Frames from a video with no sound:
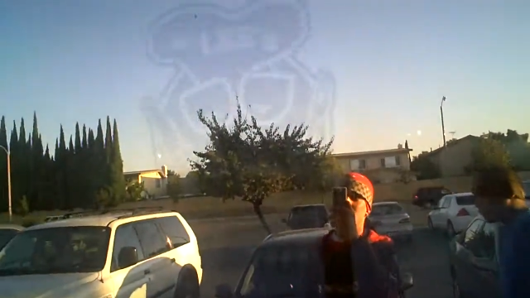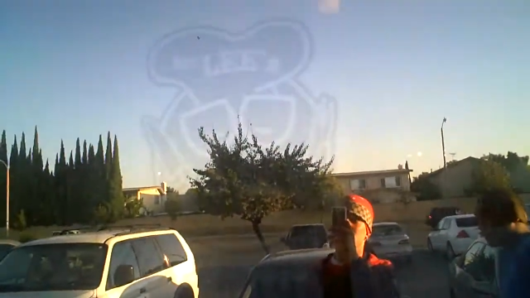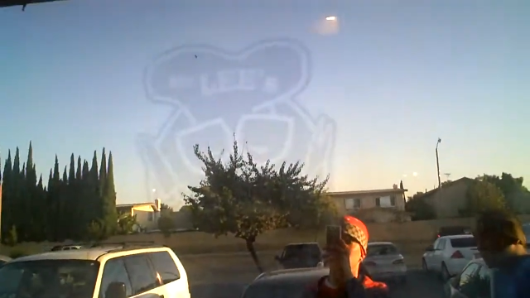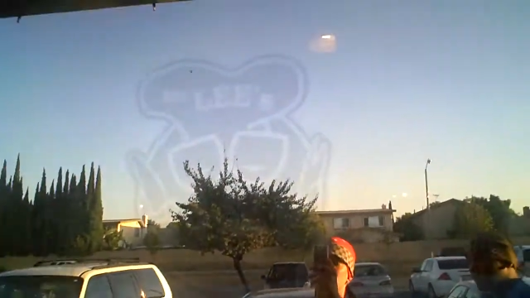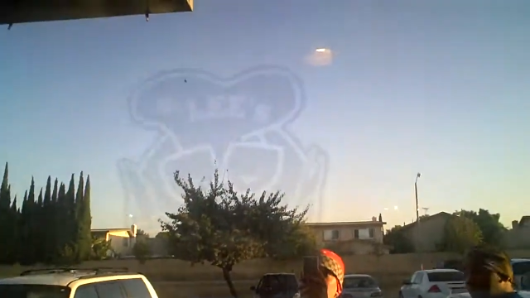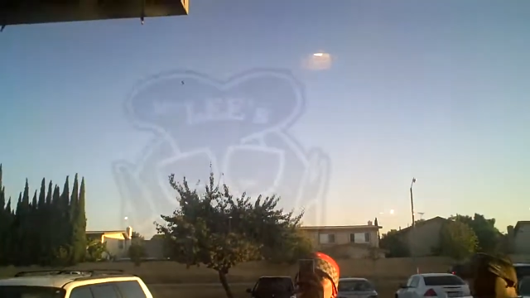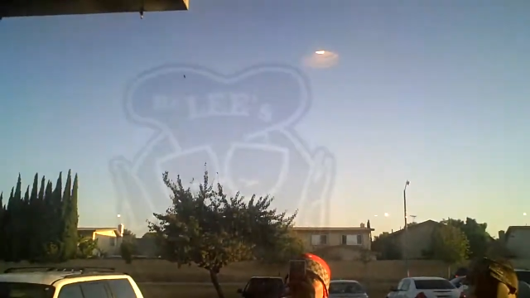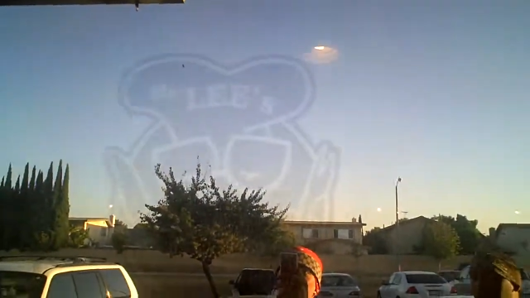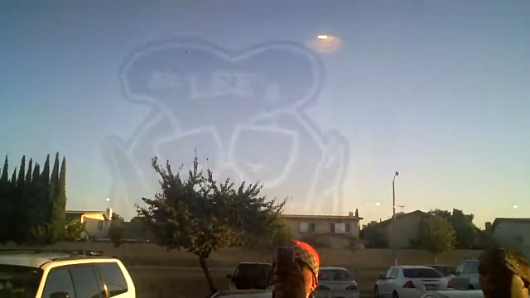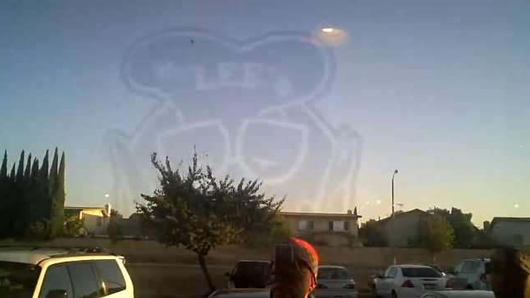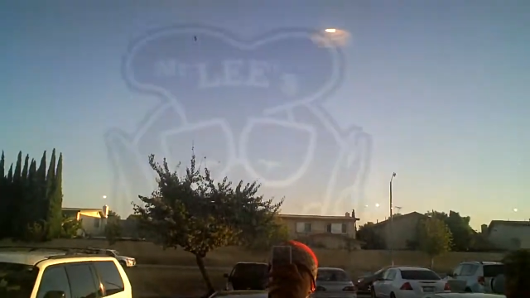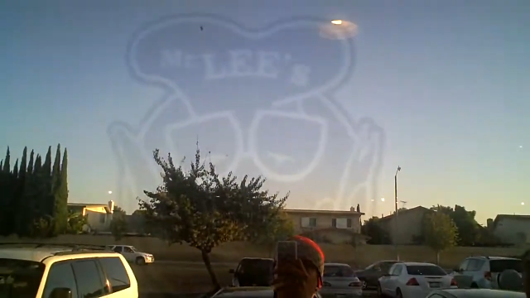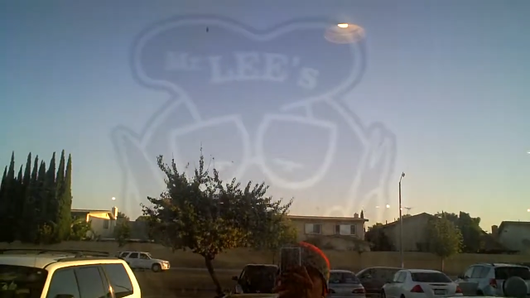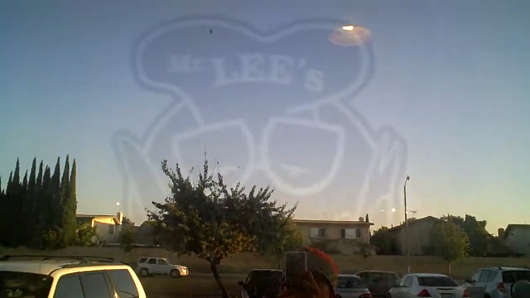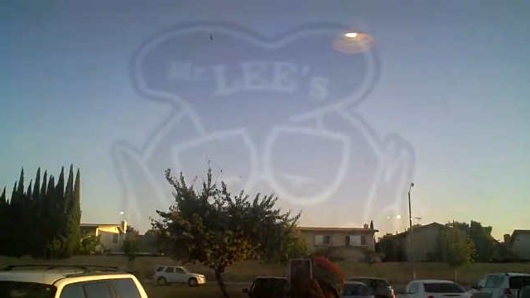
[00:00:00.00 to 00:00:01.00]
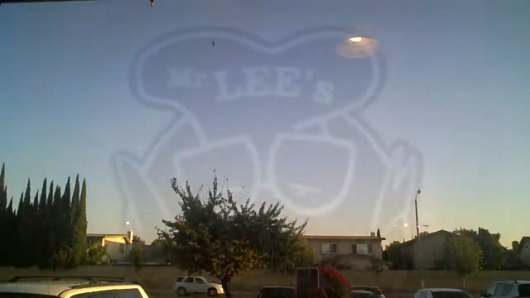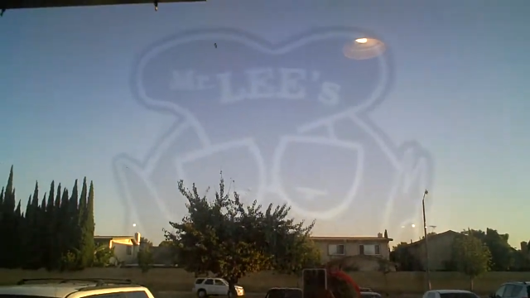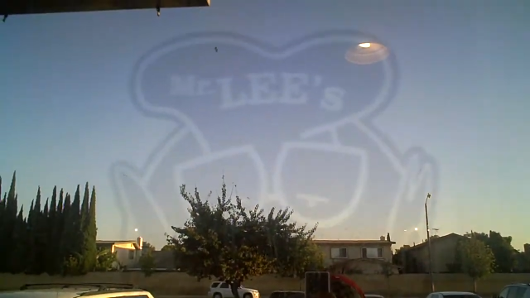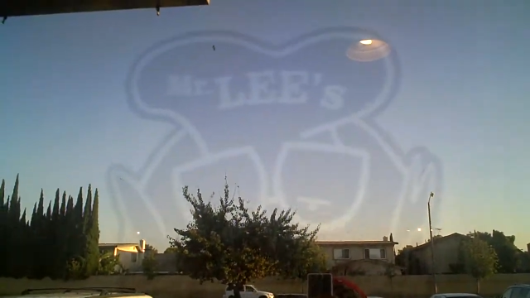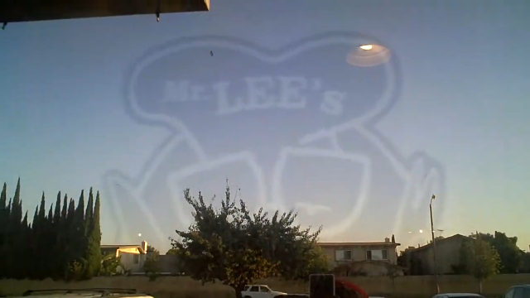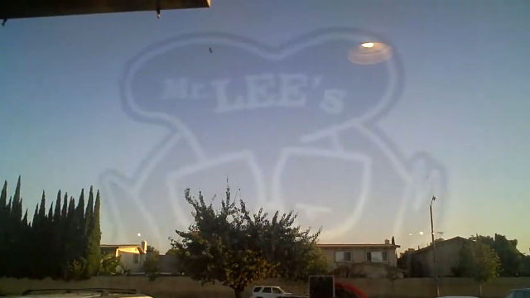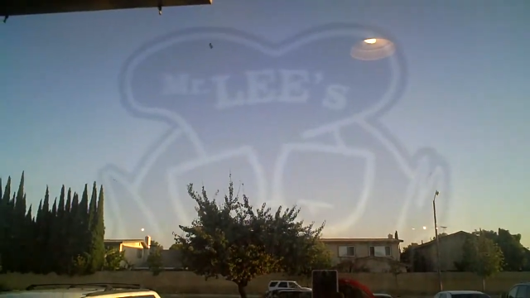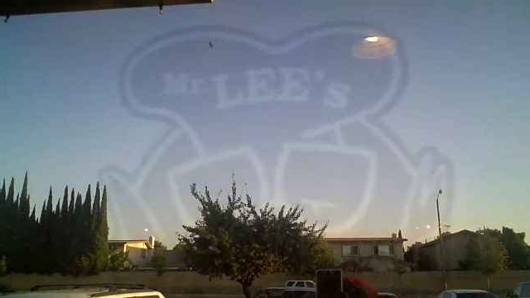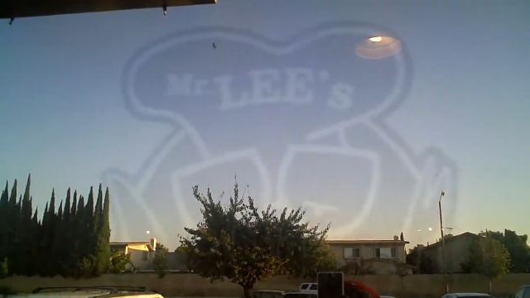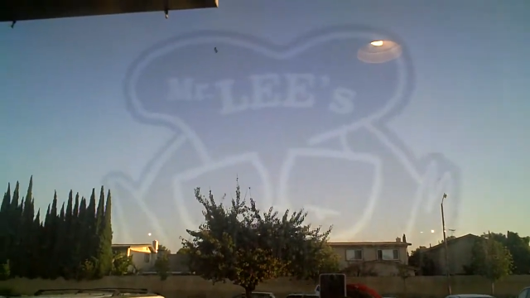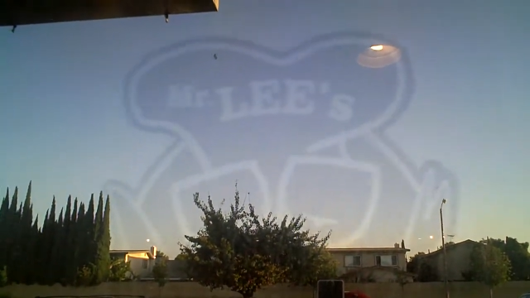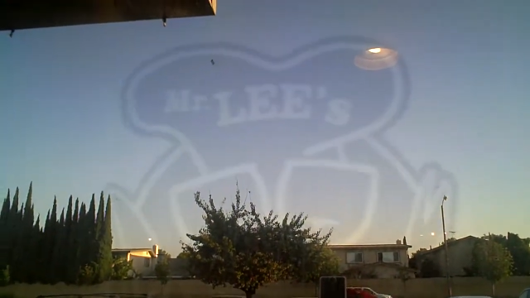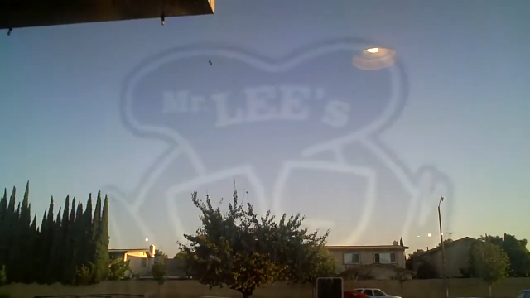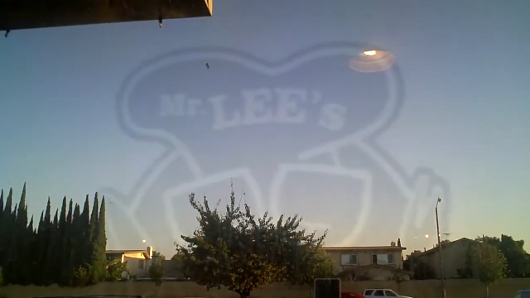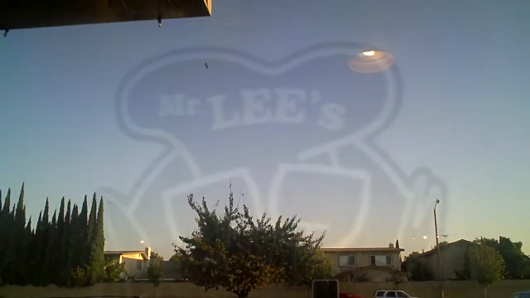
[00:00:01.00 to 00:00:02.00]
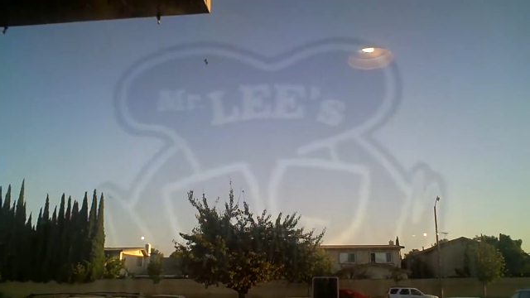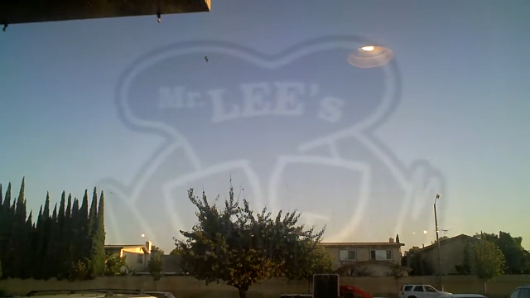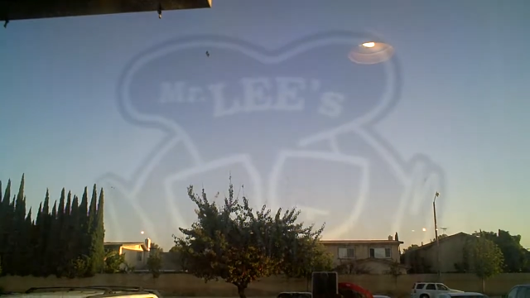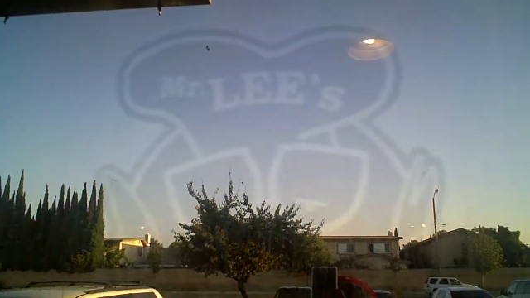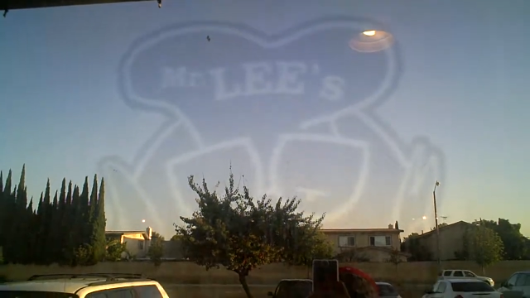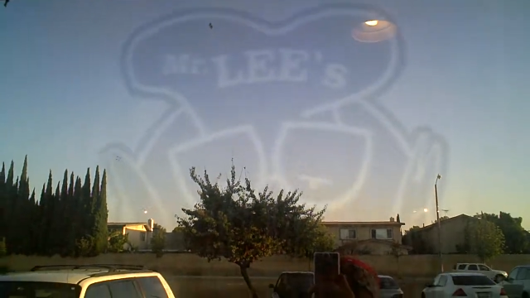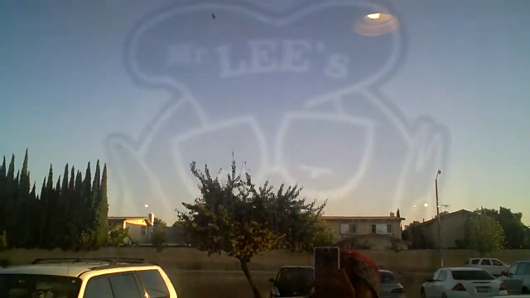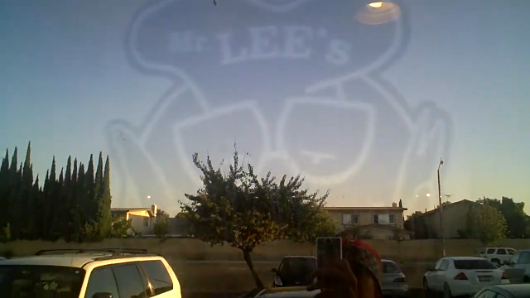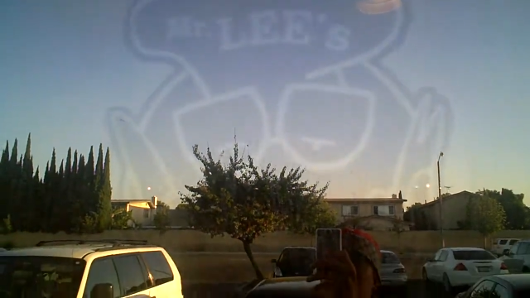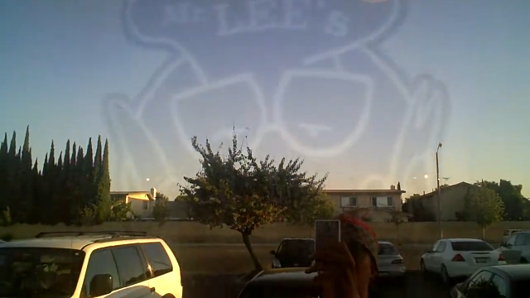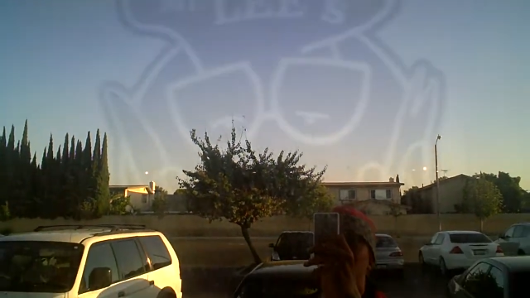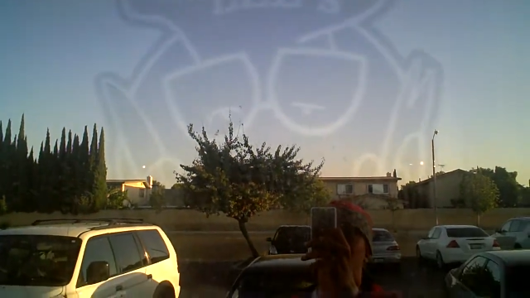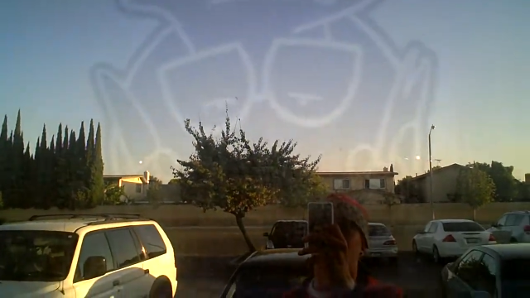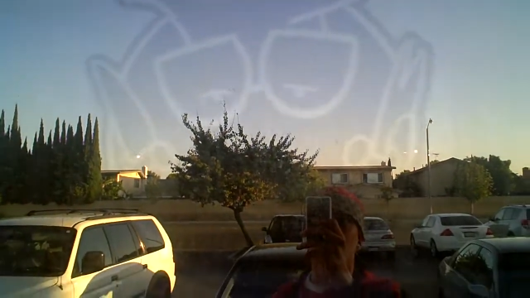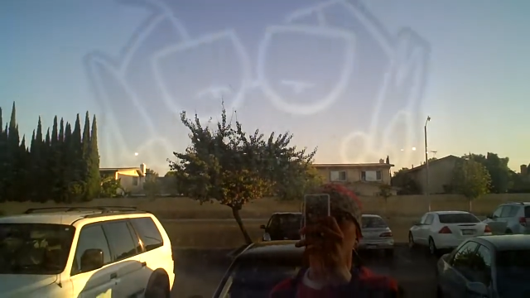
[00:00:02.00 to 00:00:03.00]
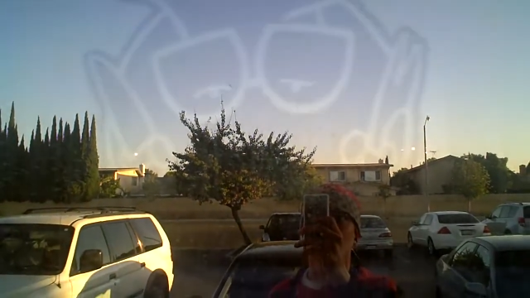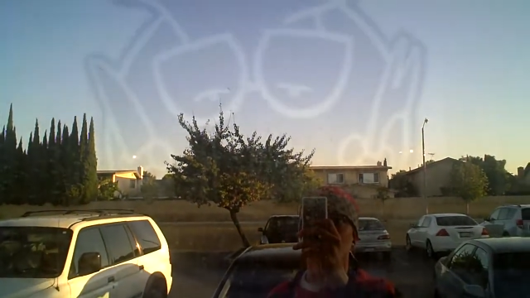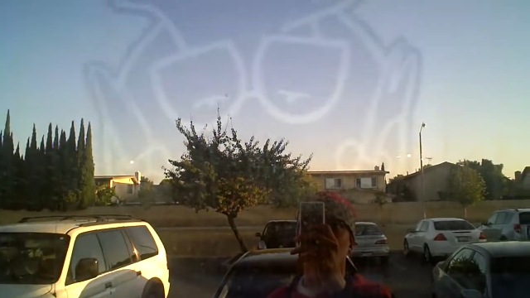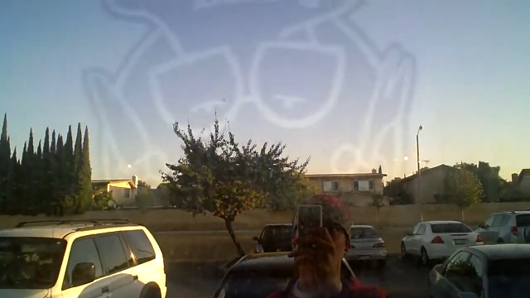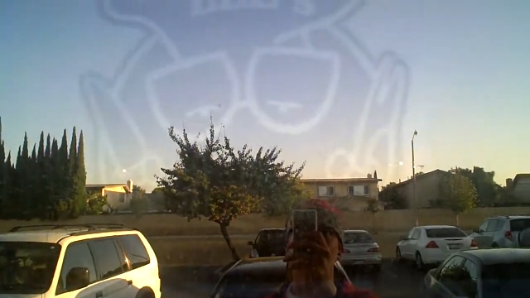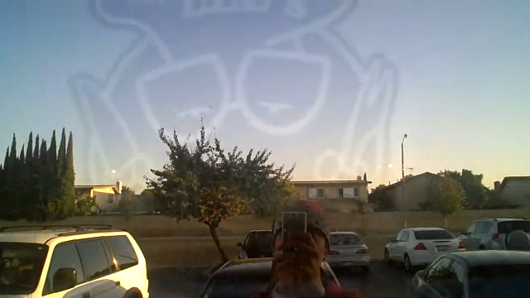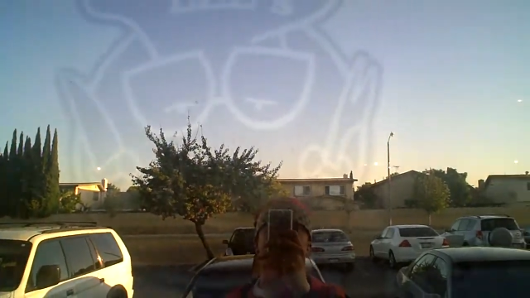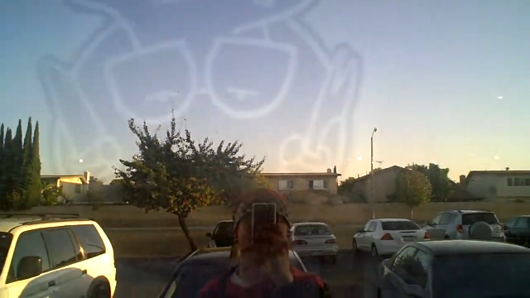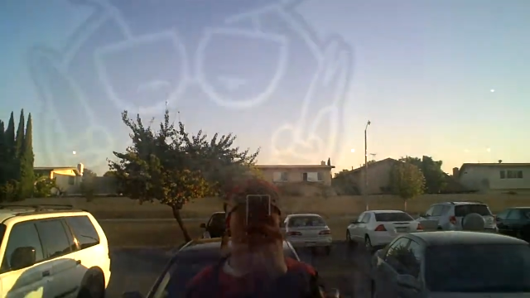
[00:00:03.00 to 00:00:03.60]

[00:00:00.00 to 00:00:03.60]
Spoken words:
(no speaker visible)